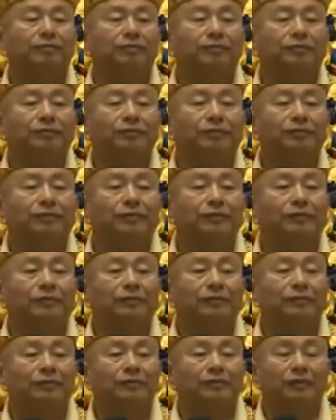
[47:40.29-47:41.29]
of
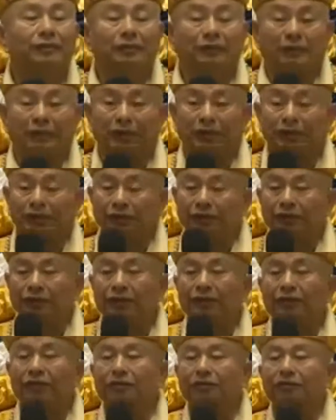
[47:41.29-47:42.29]
your spiritual
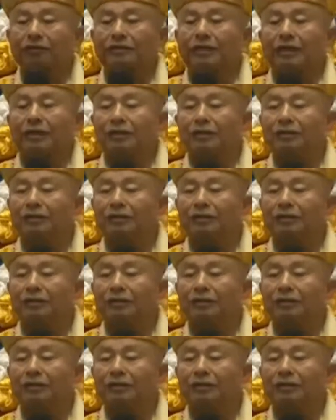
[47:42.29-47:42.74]
cultivation.